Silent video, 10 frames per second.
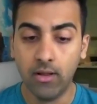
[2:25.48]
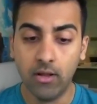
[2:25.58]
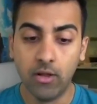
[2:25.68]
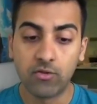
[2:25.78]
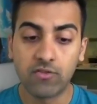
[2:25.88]

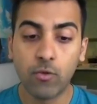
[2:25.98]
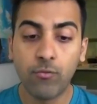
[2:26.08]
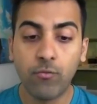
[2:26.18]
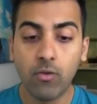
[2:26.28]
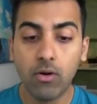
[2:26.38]
So
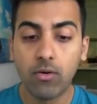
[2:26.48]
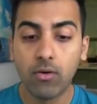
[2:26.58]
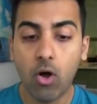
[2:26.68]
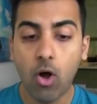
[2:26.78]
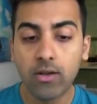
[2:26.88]

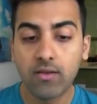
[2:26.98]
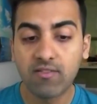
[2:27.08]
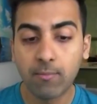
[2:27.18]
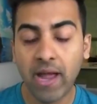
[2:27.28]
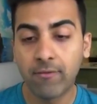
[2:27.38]
on
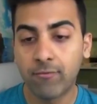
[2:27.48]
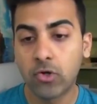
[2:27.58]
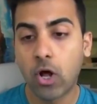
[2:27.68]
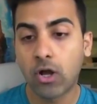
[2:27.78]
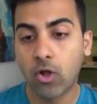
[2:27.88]

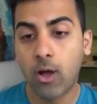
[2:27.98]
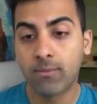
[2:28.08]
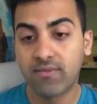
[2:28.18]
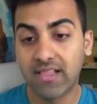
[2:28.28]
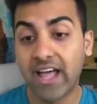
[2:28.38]

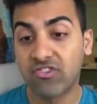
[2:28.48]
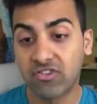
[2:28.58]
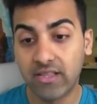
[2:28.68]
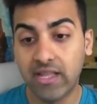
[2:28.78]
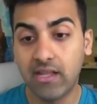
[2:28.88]

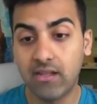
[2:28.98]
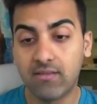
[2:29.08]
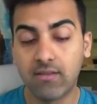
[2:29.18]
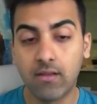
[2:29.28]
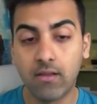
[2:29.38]

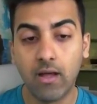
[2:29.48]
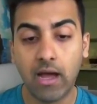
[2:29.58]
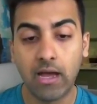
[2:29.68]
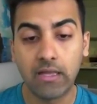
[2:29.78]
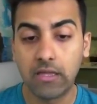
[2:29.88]
spyfood.com/leads,
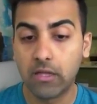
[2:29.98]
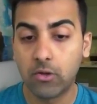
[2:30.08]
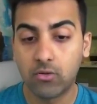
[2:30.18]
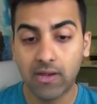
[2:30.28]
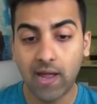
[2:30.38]

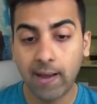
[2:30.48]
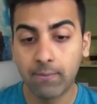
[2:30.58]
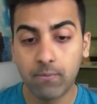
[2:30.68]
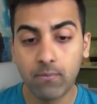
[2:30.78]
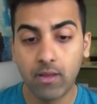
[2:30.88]
you
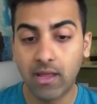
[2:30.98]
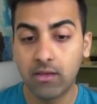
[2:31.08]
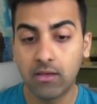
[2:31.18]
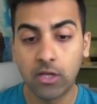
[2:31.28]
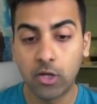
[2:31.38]
type
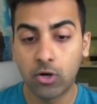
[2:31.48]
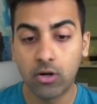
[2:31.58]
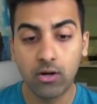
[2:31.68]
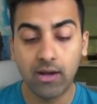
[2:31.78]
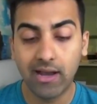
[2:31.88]
in
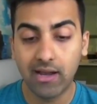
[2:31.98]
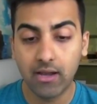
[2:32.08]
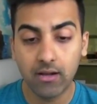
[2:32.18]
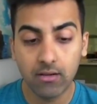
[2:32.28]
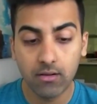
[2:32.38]
your
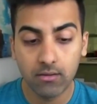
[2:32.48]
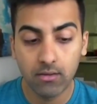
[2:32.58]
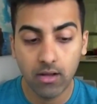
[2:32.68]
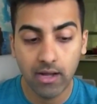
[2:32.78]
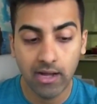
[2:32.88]

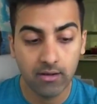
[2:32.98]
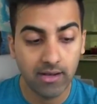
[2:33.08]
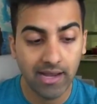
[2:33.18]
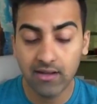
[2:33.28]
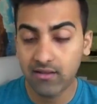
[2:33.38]

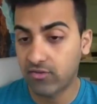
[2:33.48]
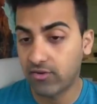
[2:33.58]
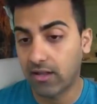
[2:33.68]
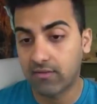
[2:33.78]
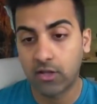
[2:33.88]
industry.
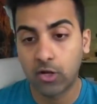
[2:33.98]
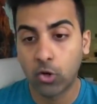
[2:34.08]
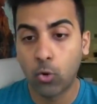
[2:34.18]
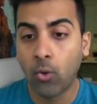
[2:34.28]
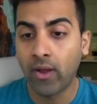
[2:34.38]
Let's say you're
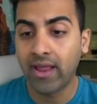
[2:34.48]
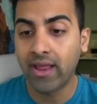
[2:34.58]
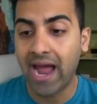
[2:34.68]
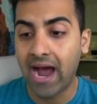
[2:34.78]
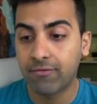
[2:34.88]
going
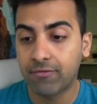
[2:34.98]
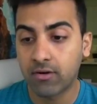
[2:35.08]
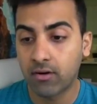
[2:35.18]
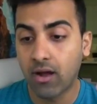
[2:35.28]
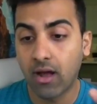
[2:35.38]

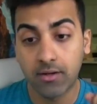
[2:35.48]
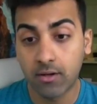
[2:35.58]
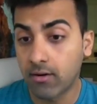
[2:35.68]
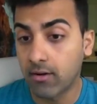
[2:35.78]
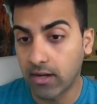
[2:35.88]
after
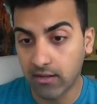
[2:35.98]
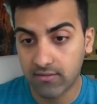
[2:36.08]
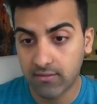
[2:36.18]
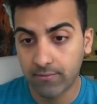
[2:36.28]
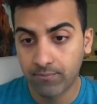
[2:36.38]

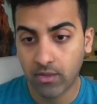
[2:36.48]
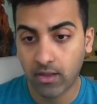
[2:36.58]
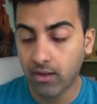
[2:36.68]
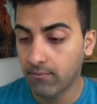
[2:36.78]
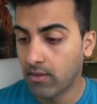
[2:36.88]
attorneys.
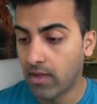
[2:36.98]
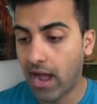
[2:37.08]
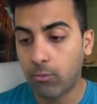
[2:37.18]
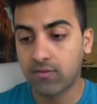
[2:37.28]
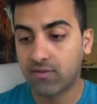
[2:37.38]
Okay,
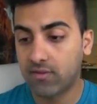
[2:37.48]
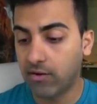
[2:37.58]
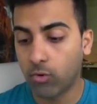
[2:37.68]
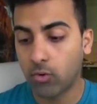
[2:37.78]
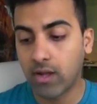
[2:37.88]
I would
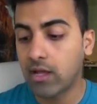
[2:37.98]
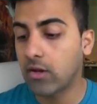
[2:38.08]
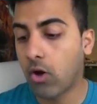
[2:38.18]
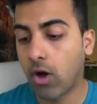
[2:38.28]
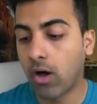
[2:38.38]
zero in
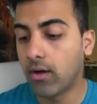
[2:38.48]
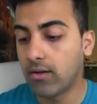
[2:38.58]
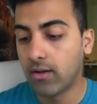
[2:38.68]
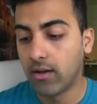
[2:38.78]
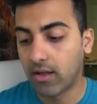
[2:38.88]

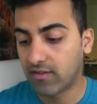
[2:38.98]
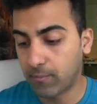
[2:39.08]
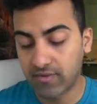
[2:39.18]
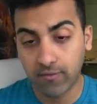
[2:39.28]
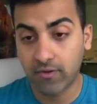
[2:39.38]
on a
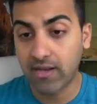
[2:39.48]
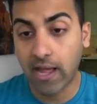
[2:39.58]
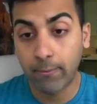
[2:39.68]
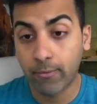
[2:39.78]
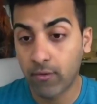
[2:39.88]
specific
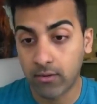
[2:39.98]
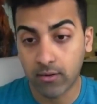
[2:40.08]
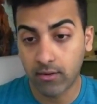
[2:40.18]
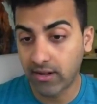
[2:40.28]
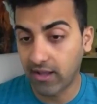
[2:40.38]
type of
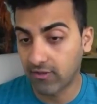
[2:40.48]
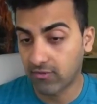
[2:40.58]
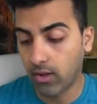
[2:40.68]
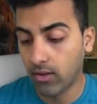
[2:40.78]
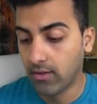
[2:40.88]
attorney as
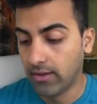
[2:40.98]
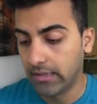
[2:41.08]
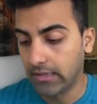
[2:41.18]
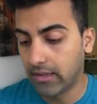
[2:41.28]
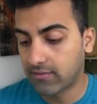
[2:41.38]
well.
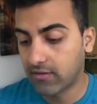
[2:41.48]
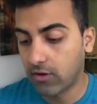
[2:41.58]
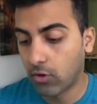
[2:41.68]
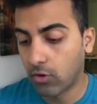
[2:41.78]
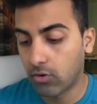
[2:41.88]
Let's
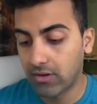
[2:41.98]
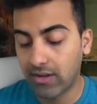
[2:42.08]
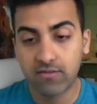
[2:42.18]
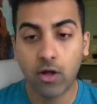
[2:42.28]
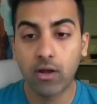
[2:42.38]

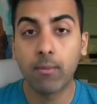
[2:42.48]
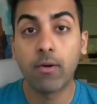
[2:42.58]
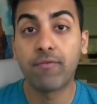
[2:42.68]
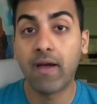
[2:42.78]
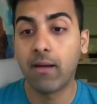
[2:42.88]
talk
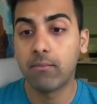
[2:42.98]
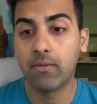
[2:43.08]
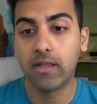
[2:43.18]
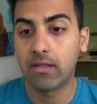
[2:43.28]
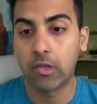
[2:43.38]
about
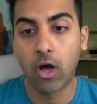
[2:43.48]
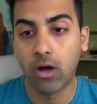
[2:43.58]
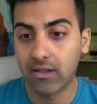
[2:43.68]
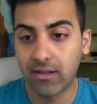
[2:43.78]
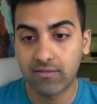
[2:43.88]
family law.
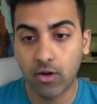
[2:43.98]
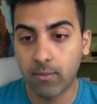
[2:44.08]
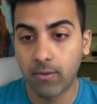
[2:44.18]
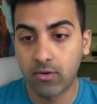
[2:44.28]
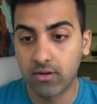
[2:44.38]
Let's
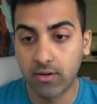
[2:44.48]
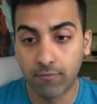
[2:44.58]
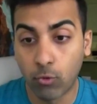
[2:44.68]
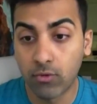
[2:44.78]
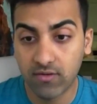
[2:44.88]
talk about
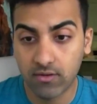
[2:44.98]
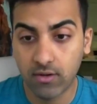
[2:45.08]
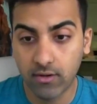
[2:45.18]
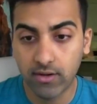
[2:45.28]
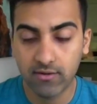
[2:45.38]
divorce
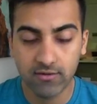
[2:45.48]
attorneys.